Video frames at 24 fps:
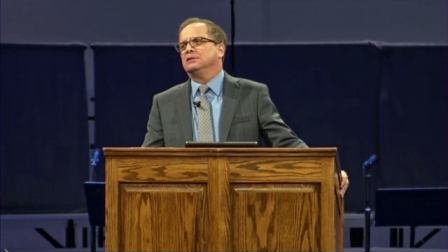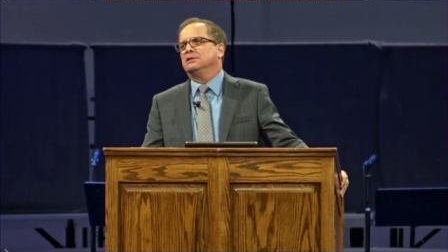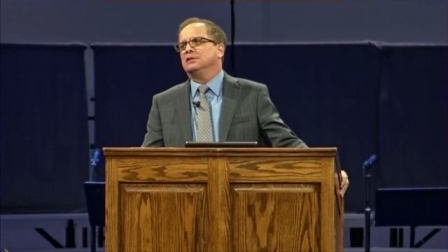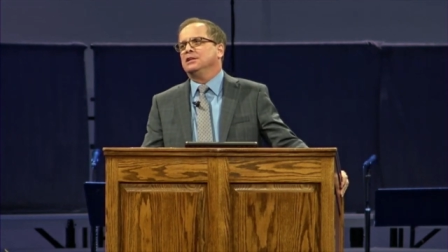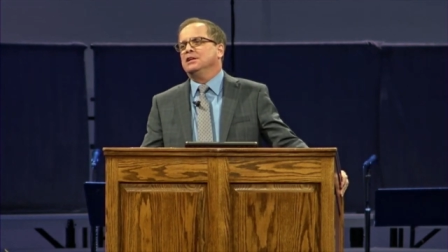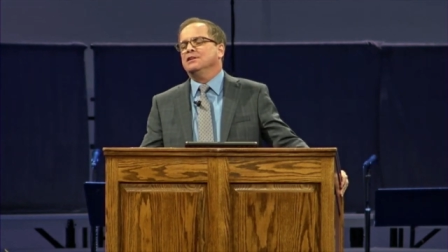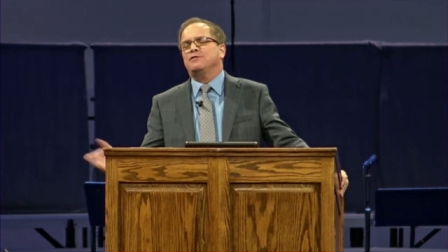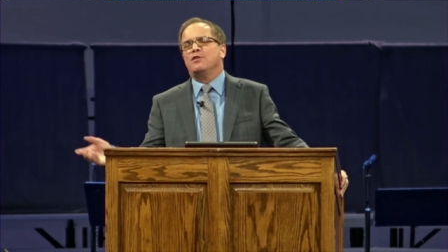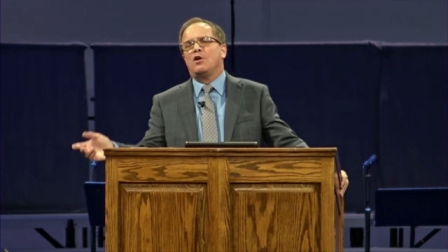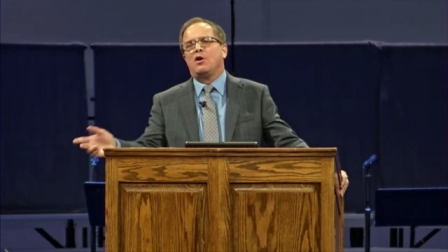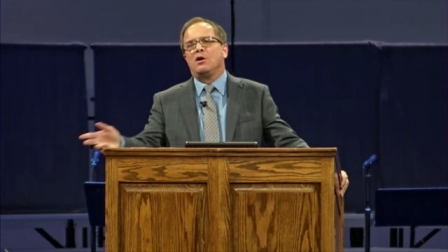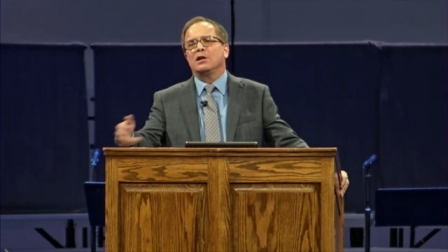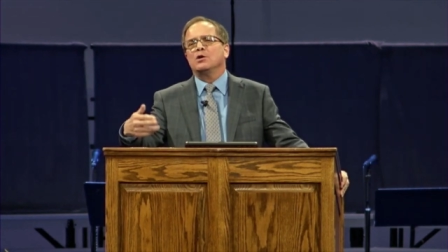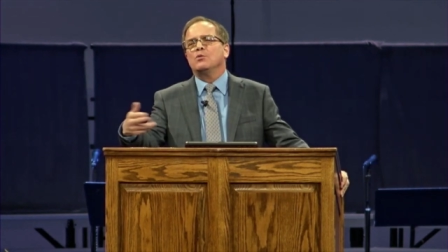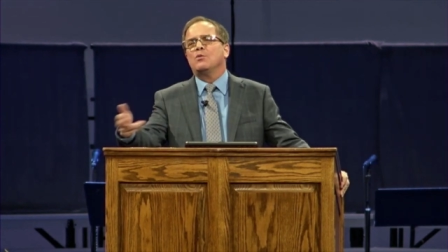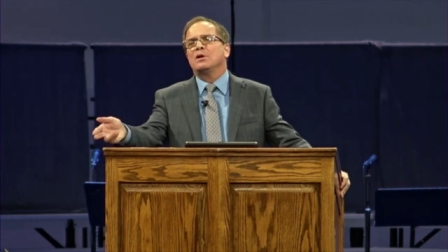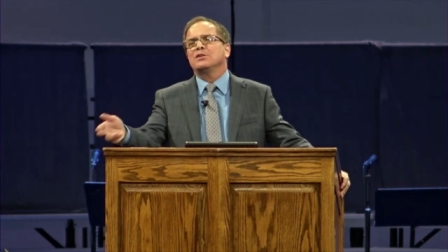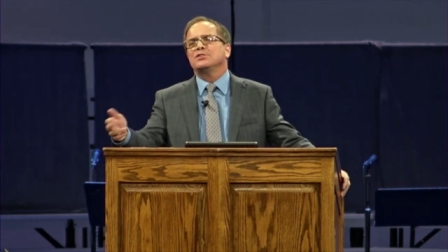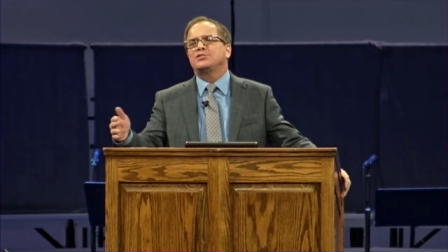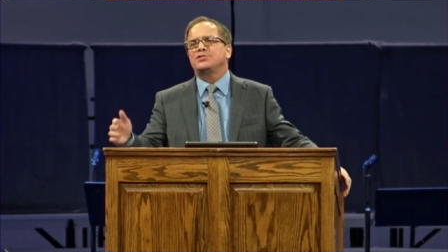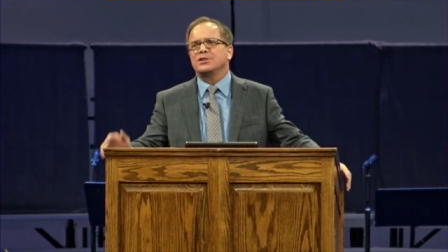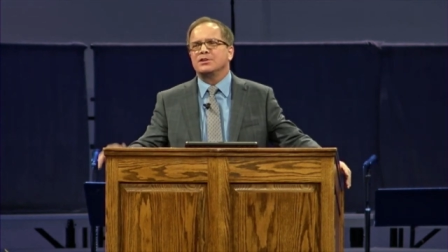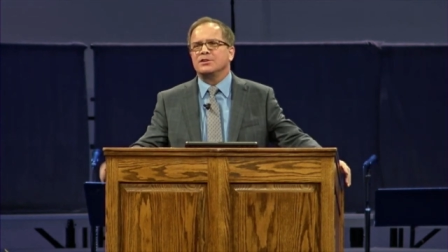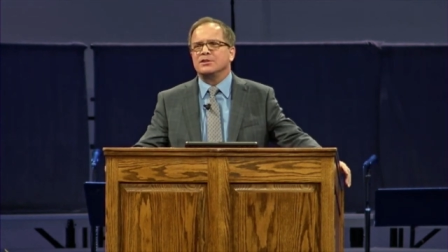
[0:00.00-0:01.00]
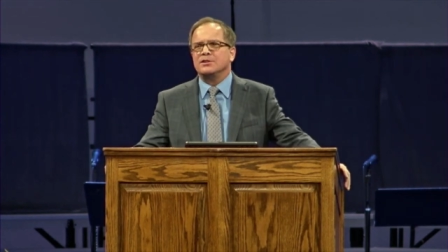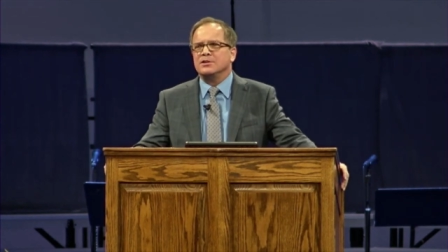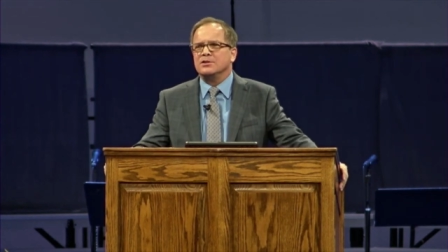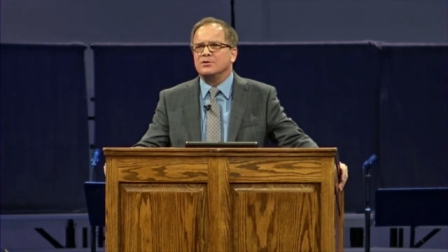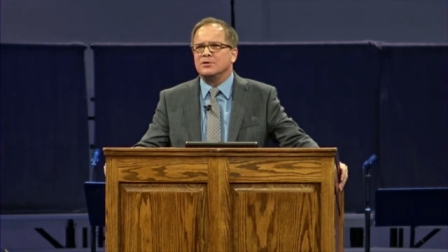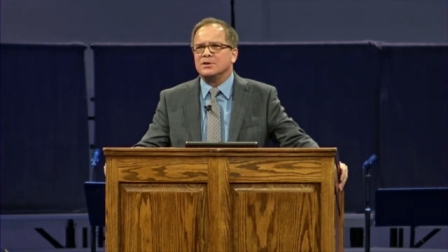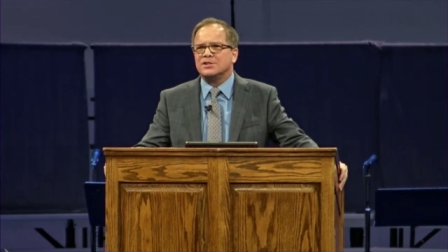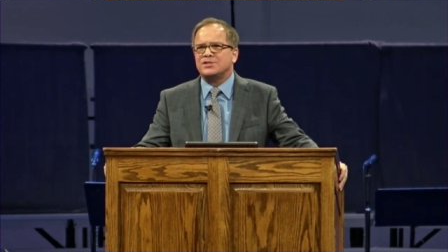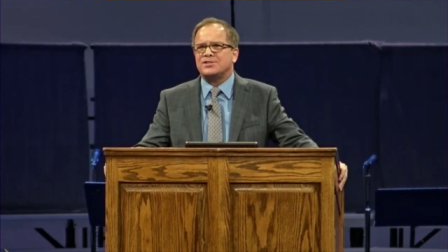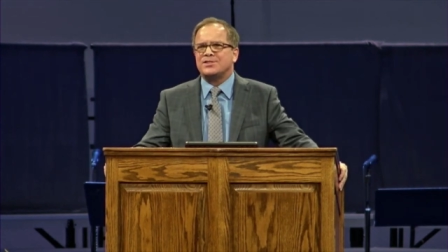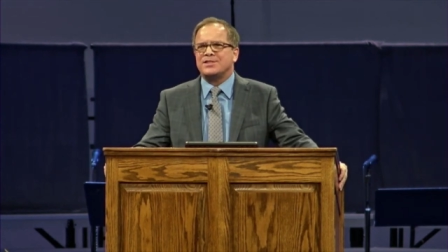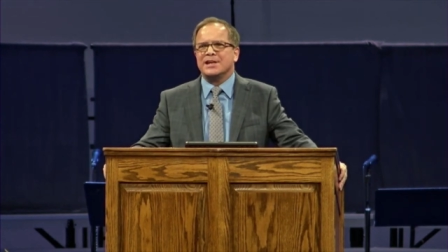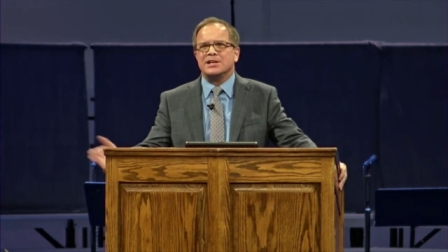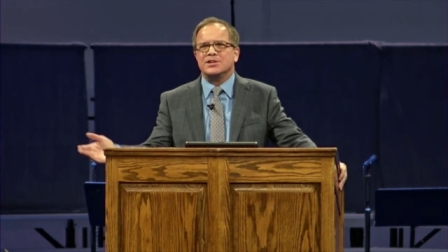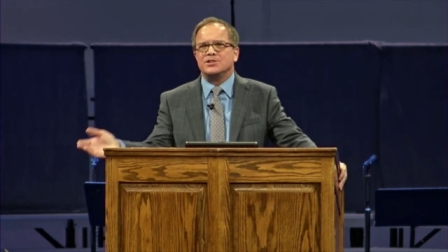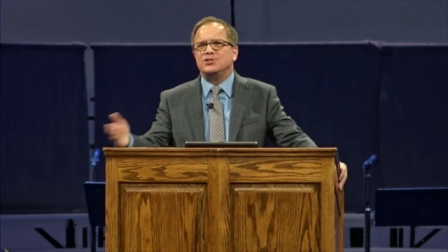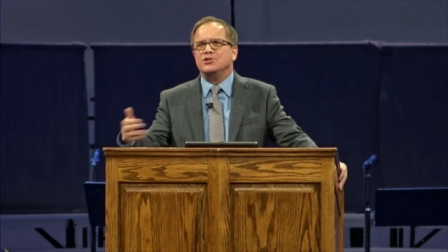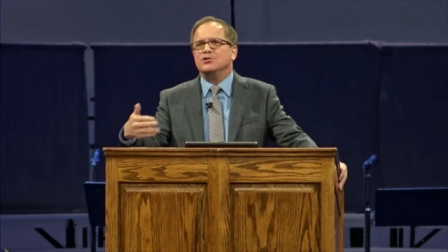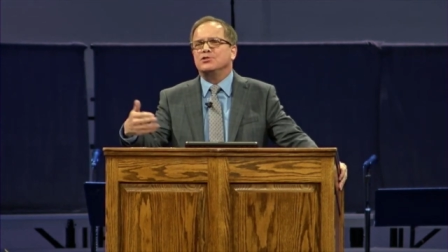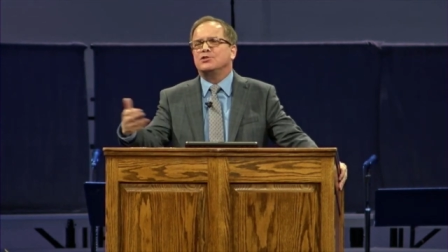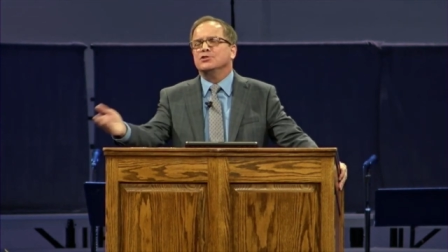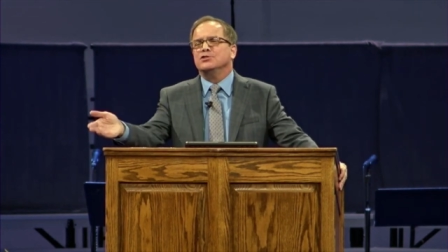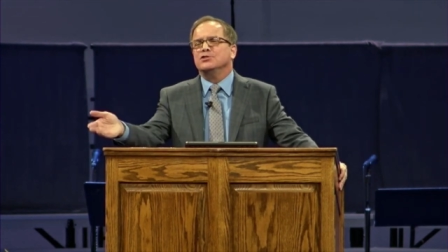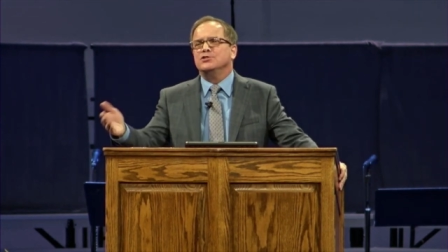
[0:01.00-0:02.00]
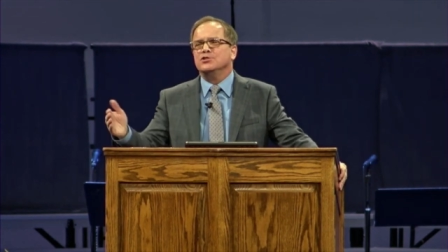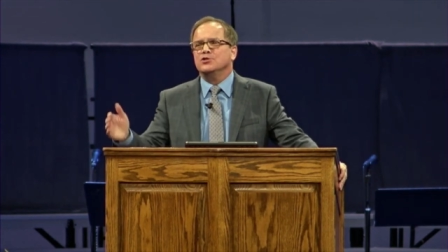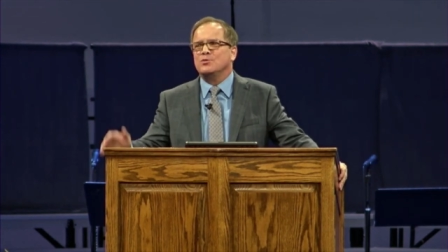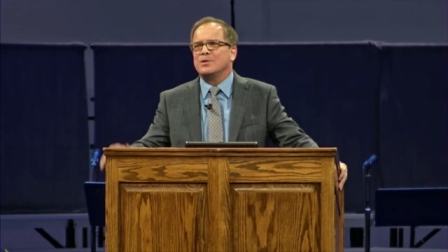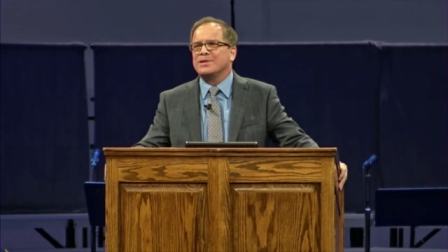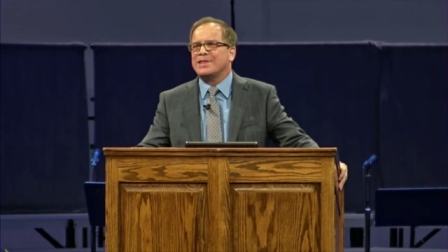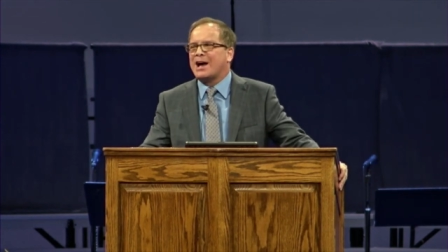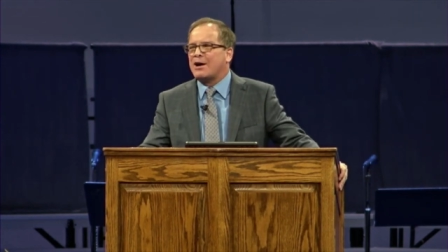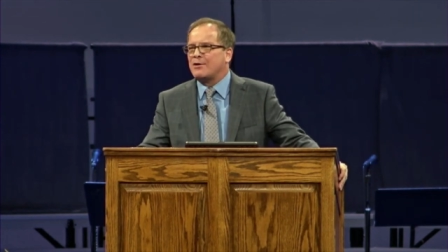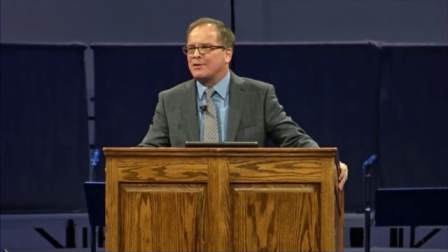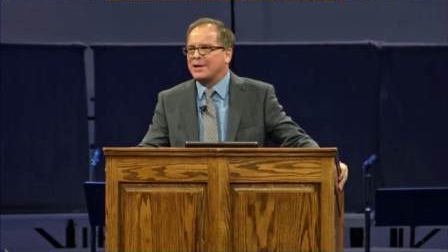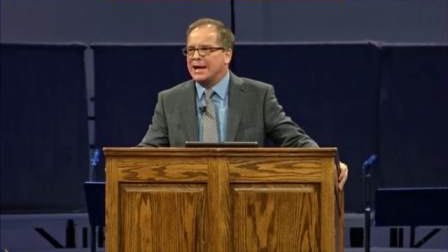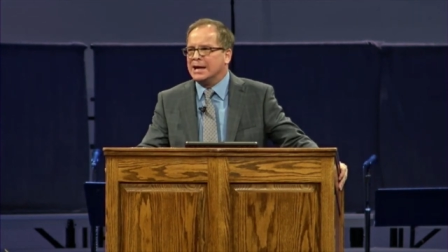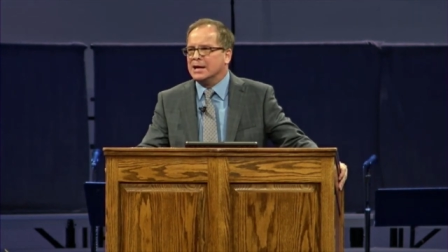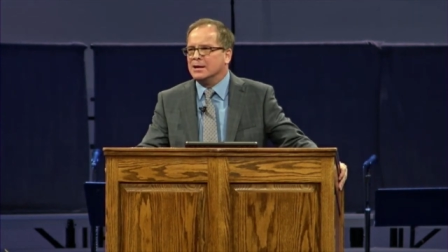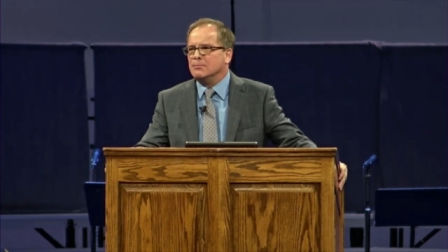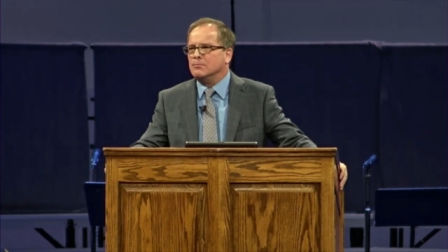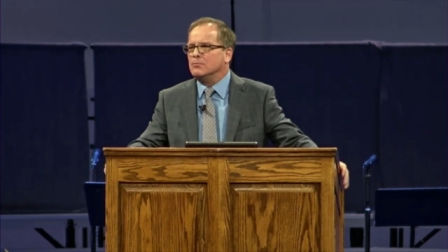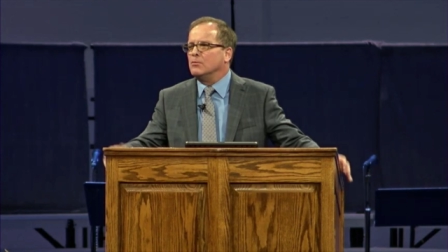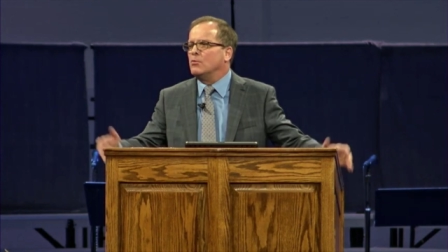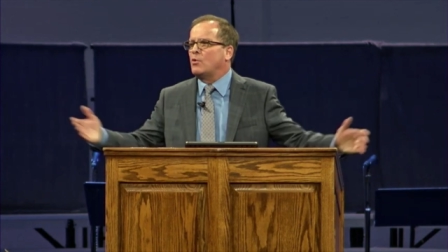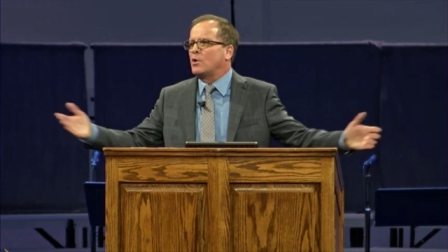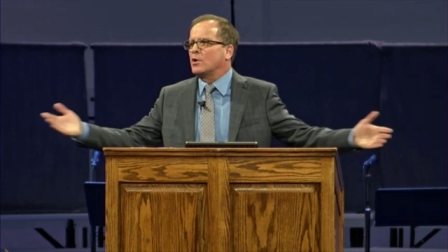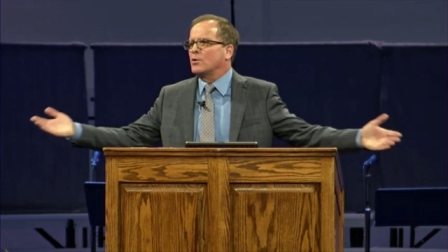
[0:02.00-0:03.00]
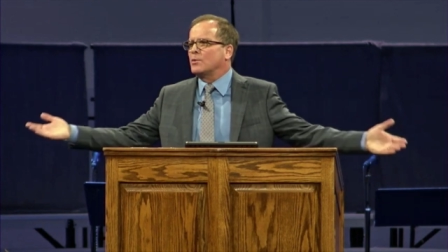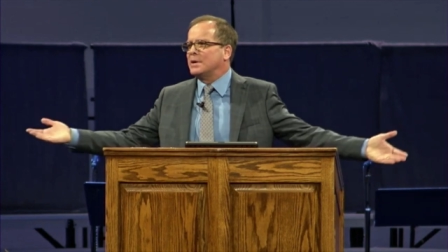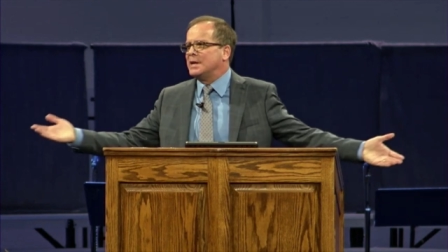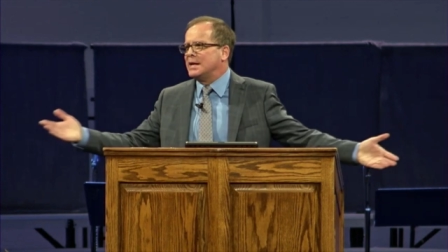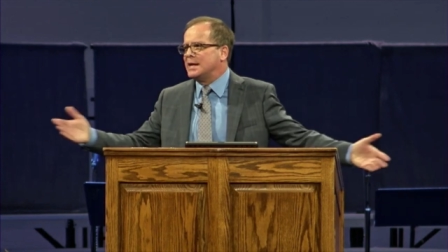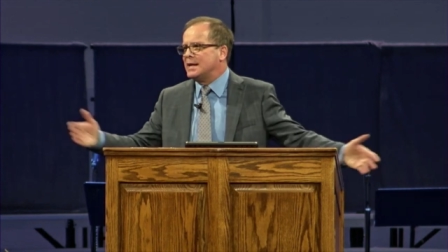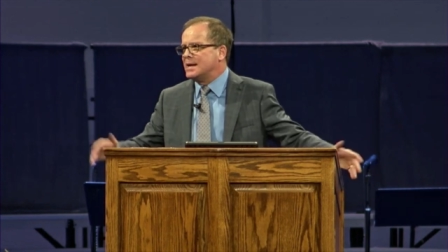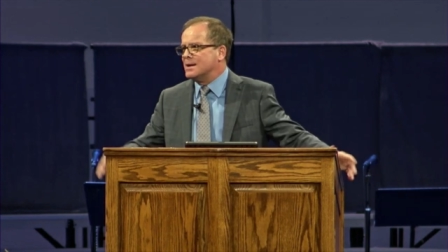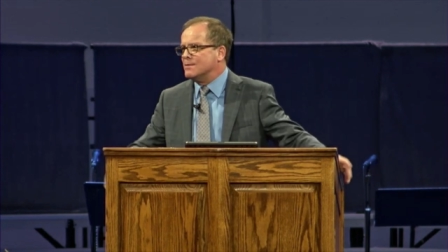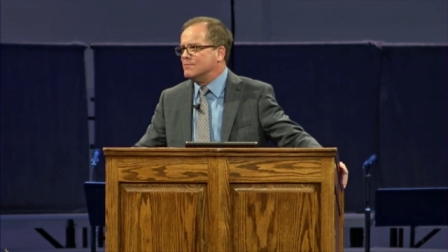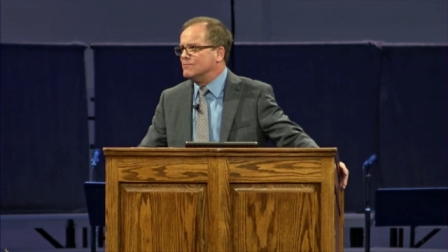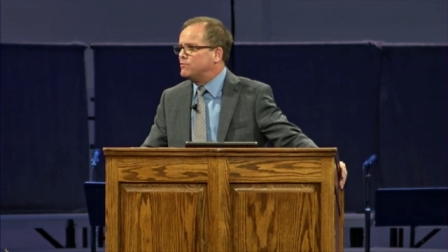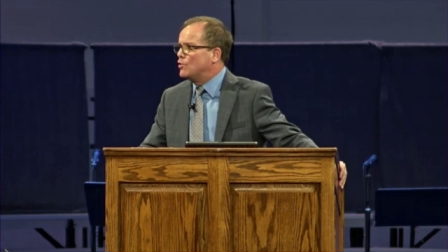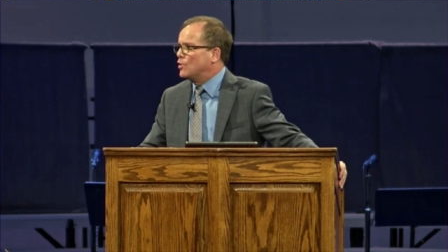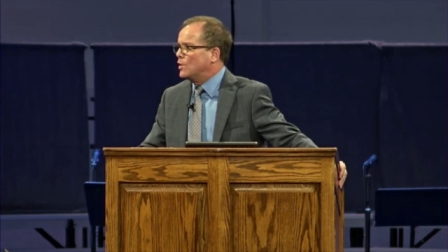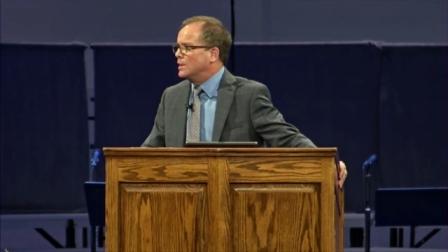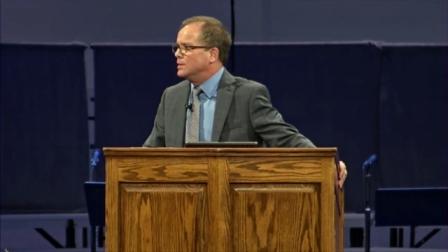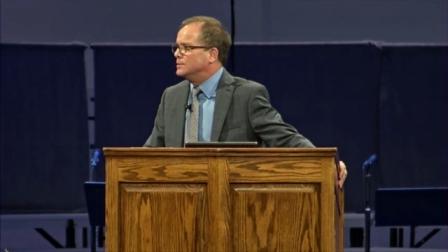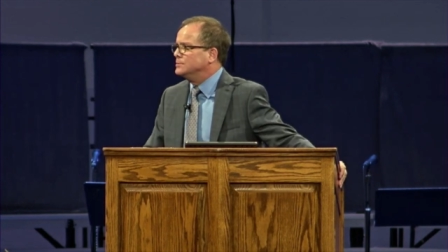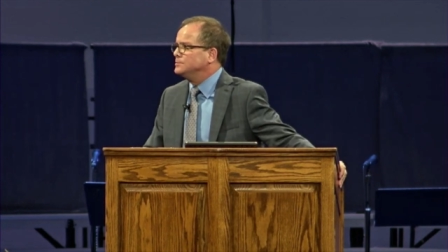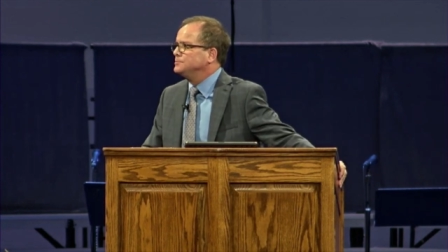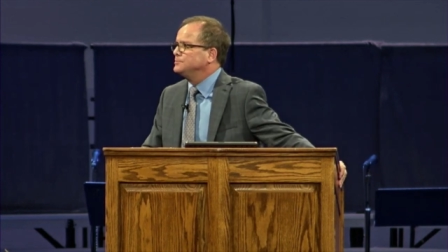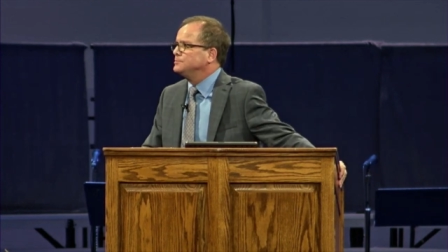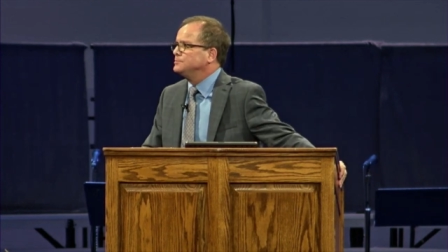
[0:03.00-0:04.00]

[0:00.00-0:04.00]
if all He wants you to do is things you could do without Him, what do we need Him for?